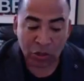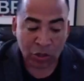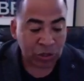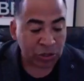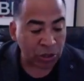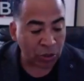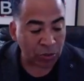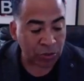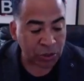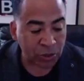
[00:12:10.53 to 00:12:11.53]

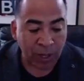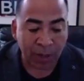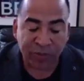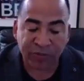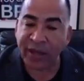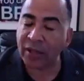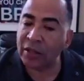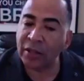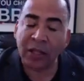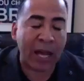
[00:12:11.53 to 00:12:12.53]
So Bob, you've had a
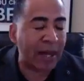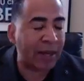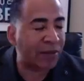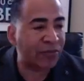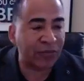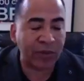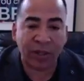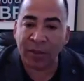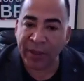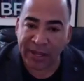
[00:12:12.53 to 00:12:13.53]
lot of
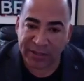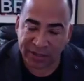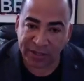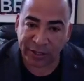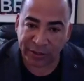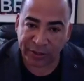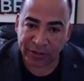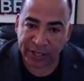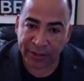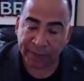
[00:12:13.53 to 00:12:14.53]
amazing years.
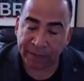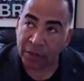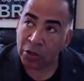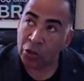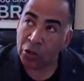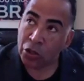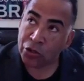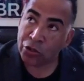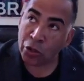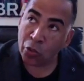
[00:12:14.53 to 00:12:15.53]
Okay.
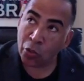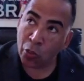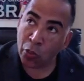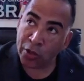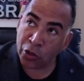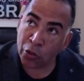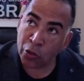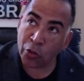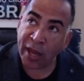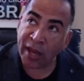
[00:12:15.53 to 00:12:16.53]
So when
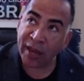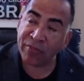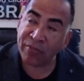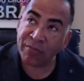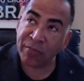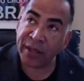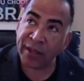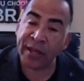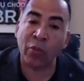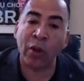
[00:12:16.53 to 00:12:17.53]
you have
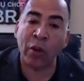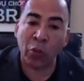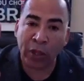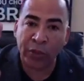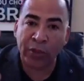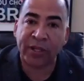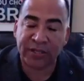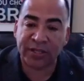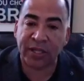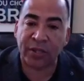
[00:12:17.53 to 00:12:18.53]
been at what we would
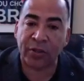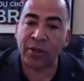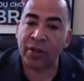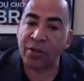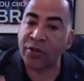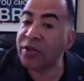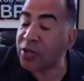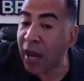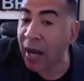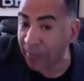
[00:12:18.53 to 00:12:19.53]
consider the
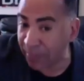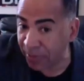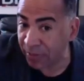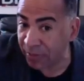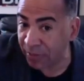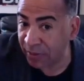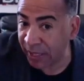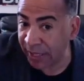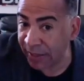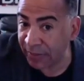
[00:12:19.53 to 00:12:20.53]
top,
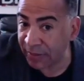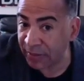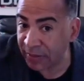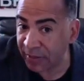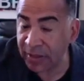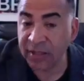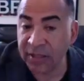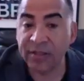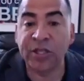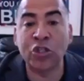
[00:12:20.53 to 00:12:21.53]
okay,
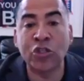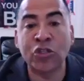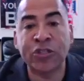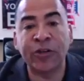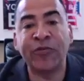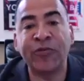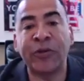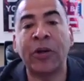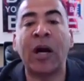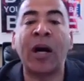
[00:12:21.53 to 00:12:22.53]
did you still
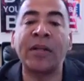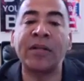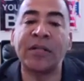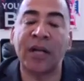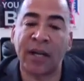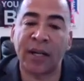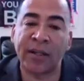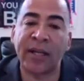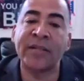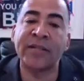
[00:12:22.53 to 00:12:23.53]
feel
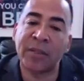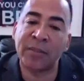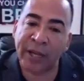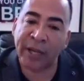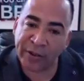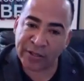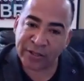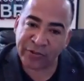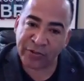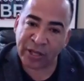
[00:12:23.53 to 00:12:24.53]
undone in some areas
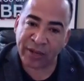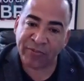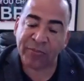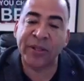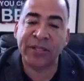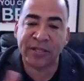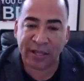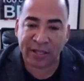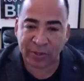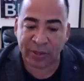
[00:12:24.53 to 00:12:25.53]
of your life? Please
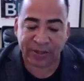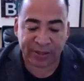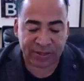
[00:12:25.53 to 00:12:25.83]
tell us about this.